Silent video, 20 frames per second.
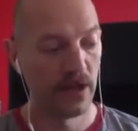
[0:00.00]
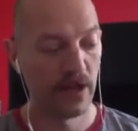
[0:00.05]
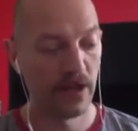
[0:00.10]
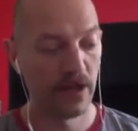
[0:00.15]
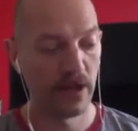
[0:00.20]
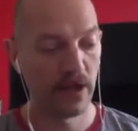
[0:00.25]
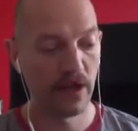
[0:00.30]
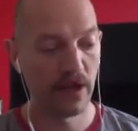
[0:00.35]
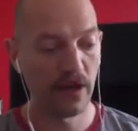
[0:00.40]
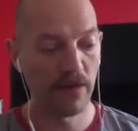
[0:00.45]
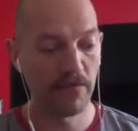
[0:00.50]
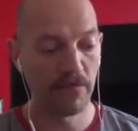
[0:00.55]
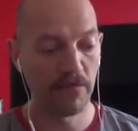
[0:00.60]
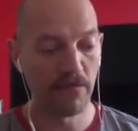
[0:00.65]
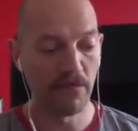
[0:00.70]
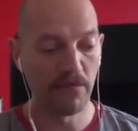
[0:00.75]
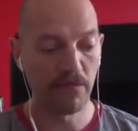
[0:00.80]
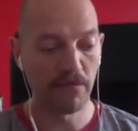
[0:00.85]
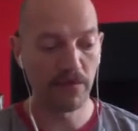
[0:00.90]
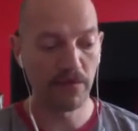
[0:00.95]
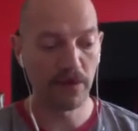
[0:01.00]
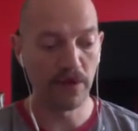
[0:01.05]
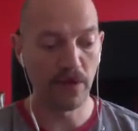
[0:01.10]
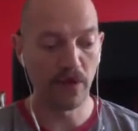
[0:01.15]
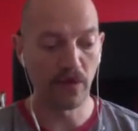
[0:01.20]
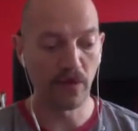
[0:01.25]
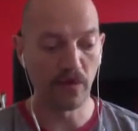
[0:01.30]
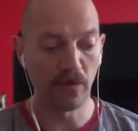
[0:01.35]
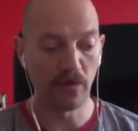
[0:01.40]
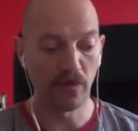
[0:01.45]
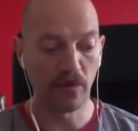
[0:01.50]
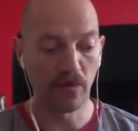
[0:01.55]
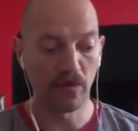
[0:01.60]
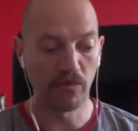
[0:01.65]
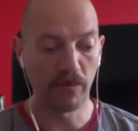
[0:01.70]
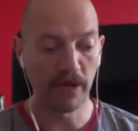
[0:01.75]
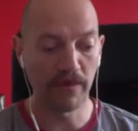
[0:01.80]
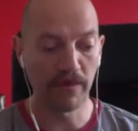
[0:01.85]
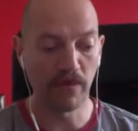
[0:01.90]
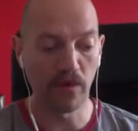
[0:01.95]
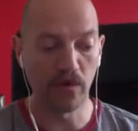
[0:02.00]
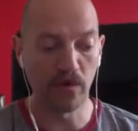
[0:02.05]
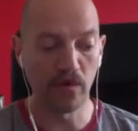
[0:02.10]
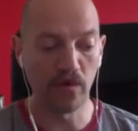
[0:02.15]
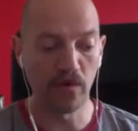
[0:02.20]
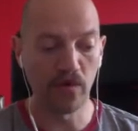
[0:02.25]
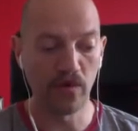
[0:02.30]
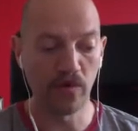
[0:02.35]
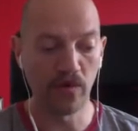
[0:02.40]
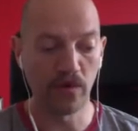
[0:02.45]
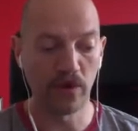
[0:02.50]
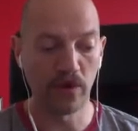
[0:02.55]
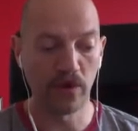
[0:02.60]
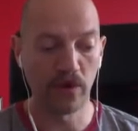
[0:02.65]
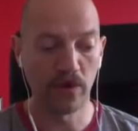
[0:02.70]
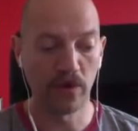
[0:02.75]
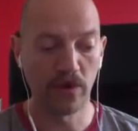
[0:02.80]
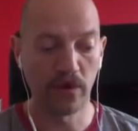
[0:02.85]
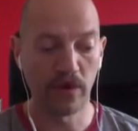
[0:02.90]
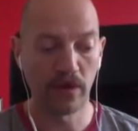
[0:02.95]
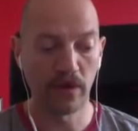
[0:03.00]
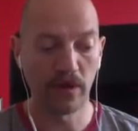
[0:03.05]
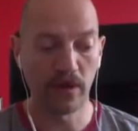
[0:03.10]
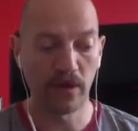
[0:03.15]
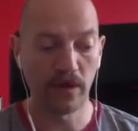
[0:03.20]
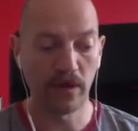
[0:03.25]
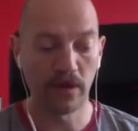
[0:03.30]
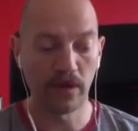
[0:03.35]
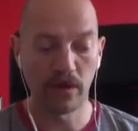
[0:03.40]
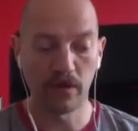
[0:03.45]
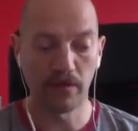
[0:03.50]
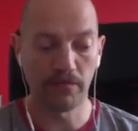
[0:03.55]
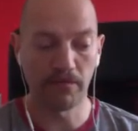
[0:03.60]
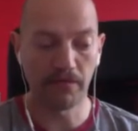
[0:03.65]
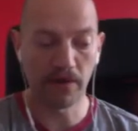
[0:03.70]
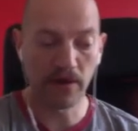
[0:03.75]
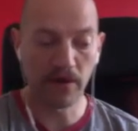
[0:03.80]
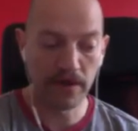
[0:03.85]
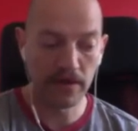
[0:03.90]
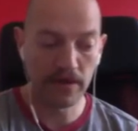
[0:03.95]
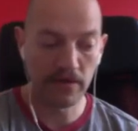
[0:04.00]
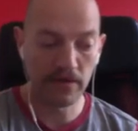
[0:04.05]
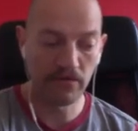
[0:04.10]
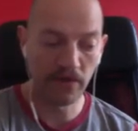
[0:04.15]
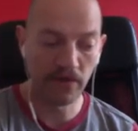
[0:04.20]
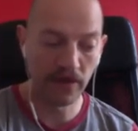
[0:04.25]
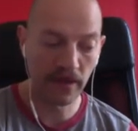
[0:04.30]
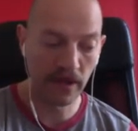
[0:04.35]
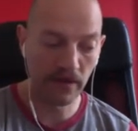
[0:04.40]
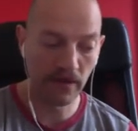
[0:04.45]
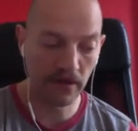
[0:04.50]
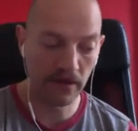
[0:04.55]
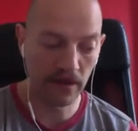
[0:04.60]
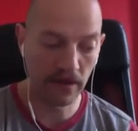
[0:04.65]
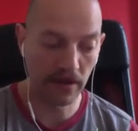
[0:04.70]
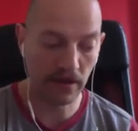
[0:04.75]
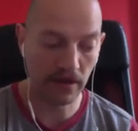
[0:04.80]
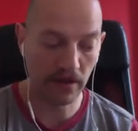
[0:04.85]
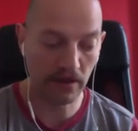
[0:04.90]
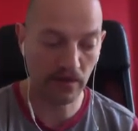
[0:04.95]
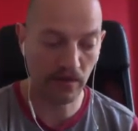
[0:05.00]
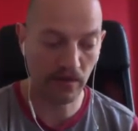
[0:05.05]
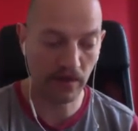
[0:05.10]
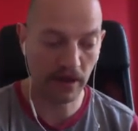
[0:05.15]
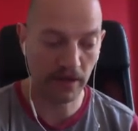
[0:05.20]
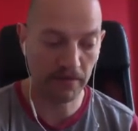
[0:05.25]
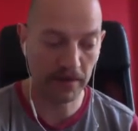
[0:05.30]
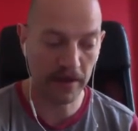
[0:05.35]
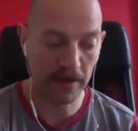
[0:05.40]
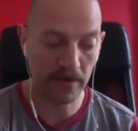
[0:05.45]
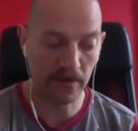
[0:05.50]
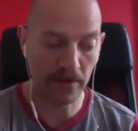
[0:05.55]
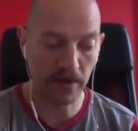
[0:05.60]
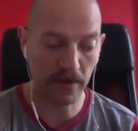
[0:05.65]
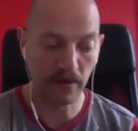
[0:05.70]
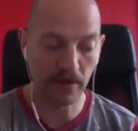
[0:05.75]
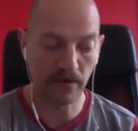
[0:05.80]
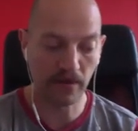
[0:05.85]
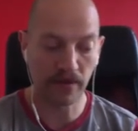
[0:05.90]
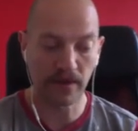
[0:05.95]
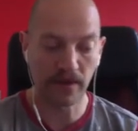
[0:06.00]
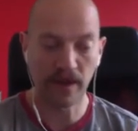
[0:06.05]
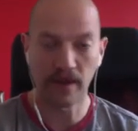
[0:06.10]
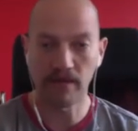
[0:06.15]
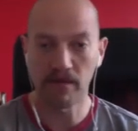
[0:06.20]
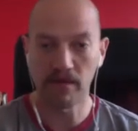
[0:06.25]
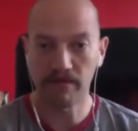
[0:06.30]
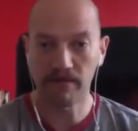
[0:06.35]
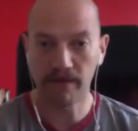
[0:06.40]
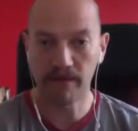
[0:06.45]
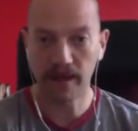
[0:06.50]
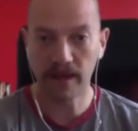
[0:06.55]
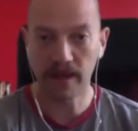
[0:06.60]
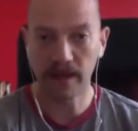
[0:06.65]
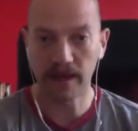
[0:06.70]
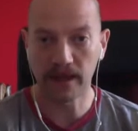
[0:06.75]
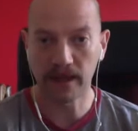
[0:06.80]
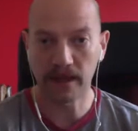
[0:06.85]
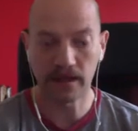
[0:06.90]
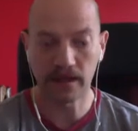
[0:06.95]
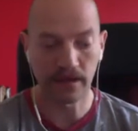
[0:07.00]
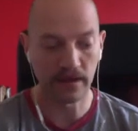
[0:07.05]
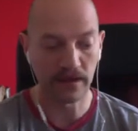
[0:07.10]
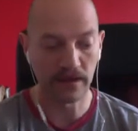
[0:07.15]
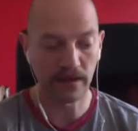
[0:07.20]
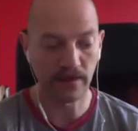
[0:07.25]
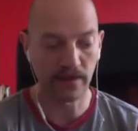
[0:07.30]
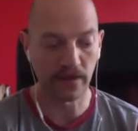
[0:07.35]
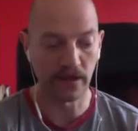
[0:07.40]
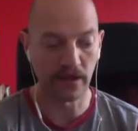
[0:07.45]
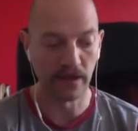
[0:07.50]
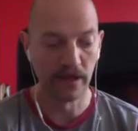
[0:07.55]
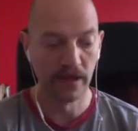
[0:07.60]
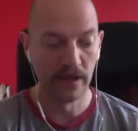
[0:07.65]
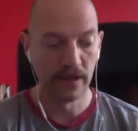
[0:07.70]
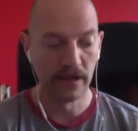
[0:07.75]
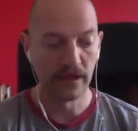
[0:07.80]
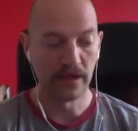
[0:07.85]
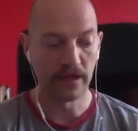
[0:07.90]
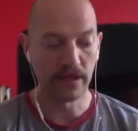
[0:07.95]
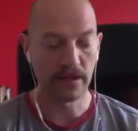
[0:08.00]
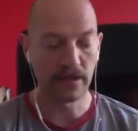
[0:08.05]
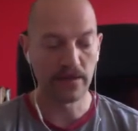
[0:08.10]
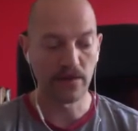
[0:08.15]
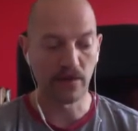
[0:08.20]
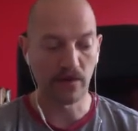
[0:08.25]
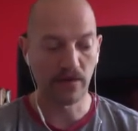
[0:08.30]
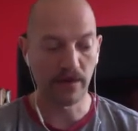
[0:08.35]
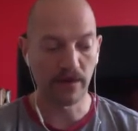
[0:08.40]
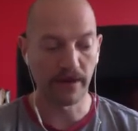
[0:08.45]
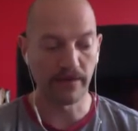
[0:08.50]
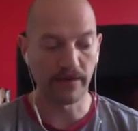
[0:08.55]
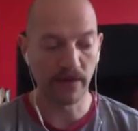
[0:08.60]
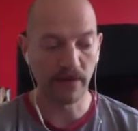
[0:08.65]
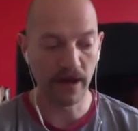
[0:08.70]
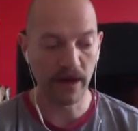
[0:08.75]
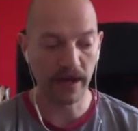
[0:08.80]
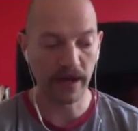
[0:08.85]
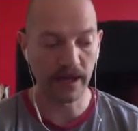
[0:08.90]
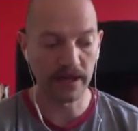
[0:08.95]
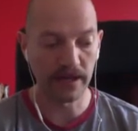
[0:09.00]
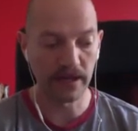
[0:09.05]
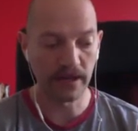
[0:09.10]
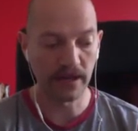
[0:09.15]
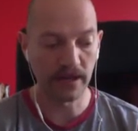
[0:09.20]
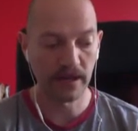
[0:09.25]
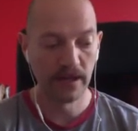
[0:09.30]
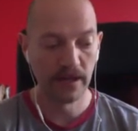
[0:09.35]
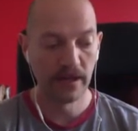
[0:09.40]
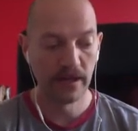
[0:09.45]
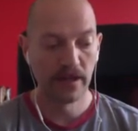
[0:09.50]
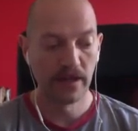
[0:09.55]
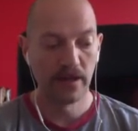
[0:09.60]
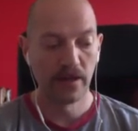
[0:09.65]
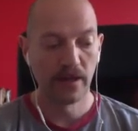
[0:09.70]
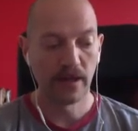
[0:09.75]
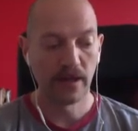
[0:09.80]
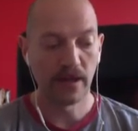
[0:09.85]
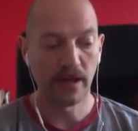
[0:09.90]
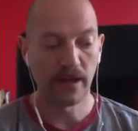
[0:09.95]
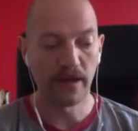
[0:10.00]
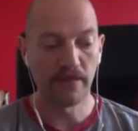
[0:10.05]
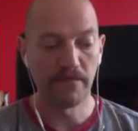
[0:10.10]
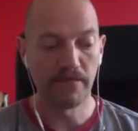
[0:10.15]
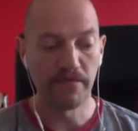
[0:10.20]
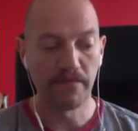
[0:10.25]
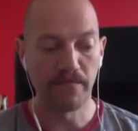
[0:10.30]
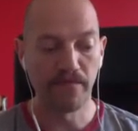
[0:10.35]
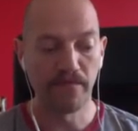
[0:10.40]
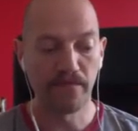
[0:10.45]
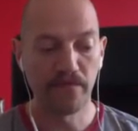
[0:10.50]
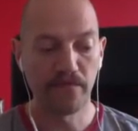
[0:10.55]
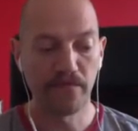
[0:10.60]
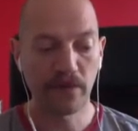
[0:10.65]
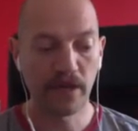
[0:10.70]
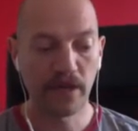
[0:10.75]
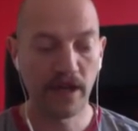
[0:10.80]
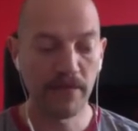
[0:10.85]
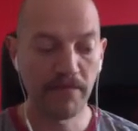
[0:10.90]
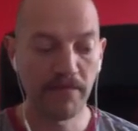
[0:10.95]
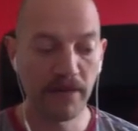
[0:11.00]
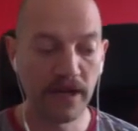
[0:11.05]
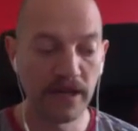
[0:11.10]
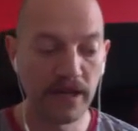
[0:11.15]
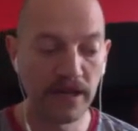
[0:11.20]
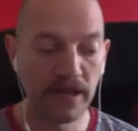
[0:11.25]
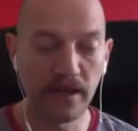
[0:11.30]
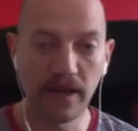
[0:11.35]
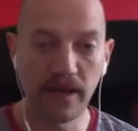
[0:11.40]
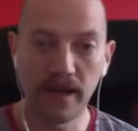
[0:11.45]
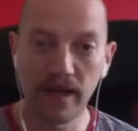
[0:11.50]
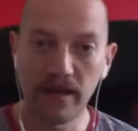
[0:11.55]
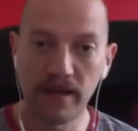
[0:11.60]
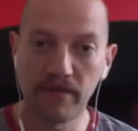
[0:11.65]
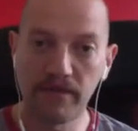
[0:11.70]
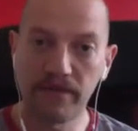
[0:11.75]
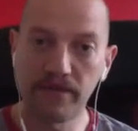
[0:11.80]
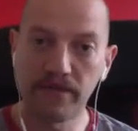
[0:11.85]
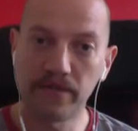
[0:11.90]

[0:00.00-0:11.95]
we were all behind them when they were talking about how unfair that is, and that it's not quite right, and campaigning to have